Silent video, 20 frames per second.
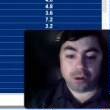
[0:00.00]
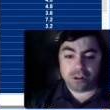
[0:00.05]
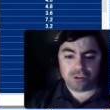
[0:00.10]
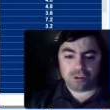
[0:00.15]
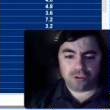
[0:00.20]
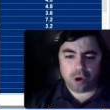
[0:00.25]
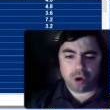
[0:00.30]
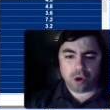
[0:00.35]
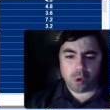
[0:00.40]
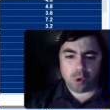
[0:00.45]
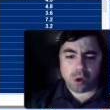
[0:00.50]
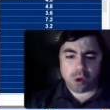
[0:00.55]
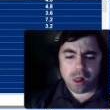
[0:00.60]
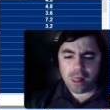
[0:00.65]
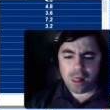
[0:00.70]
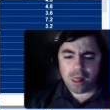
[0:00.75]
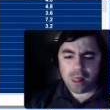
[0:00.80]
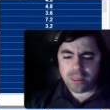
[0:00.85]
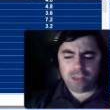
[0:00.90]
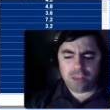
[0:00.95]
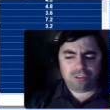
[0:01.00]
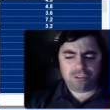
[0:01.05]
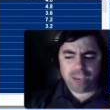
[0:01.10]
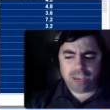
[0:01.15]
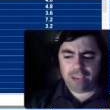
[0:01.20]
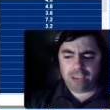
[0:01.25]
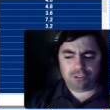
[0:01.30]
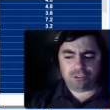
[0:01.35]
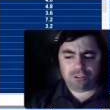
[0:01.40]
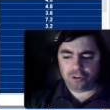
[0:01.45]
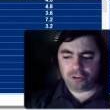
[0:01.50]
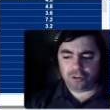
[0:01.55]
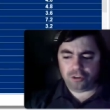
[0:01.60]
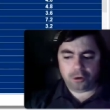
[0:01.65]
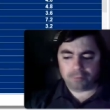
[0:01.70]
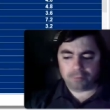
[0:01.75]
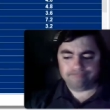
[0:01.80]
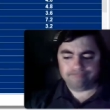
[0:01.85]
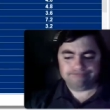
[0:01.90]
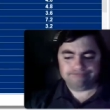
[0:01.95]
So these cases
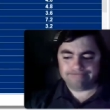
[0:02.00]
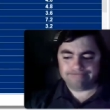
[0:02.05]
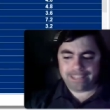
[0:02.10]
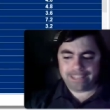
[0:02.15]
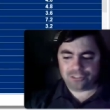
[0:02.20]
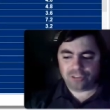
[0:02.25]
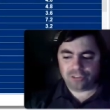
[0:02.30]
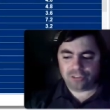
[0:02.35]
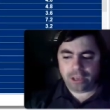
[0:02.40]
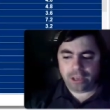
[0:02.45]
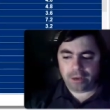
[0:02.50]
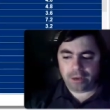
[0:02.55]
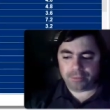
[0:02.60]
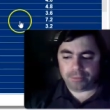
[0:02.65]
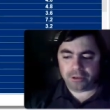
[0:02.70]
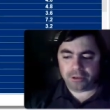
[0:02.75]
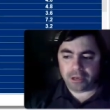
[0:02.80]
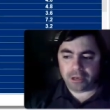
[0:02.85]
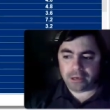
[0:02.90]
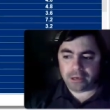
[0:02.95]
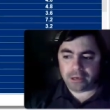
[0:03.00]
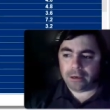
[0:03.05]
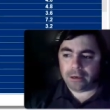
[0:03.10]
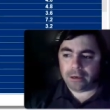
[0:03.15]
here, that's not up to date.